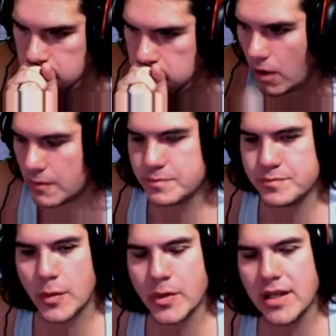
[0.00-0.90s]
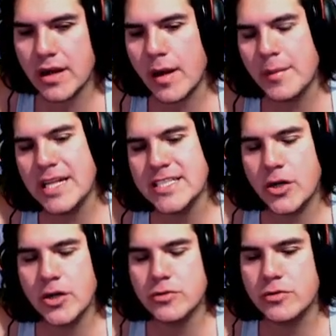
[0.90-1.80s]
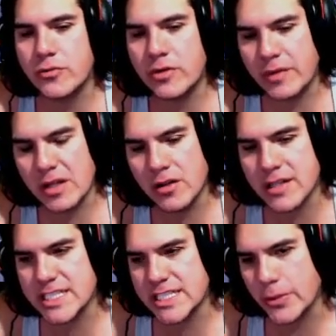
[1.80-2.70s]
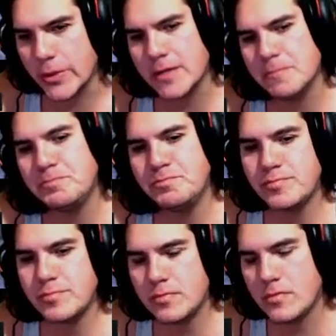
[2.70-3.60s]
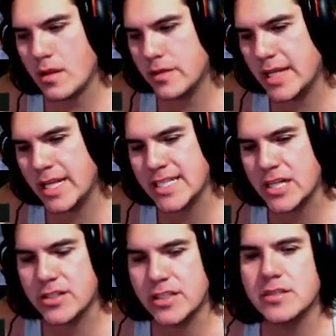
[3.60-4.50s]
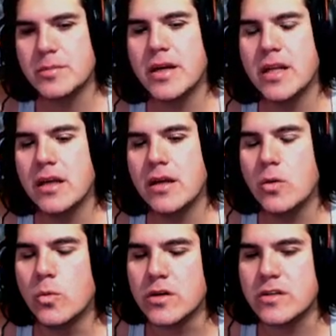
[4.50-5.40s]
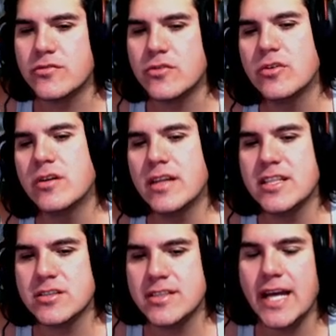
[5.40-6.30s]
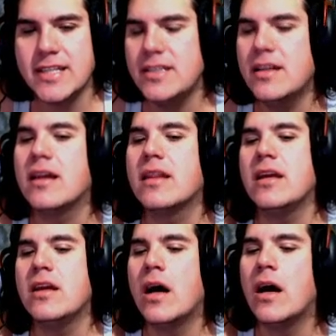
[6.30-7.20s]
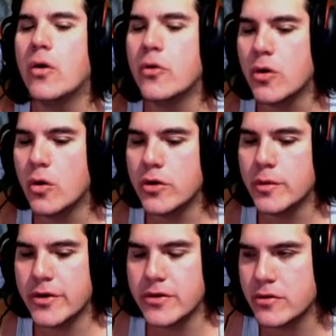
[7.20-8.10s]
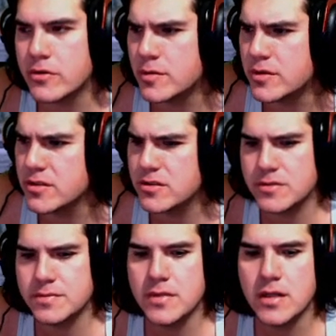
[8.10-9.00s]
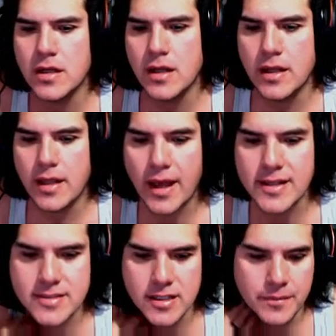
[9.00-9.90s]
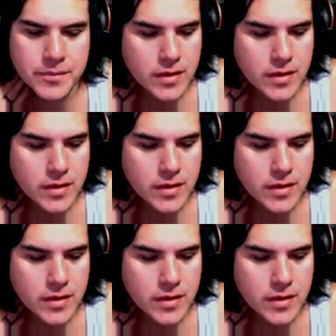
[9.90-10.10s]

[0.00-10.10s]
now, one day, I mean, is he going to reveal the secret? That he's actually somebody who worked for the society, like the uh, reverse? Estelle.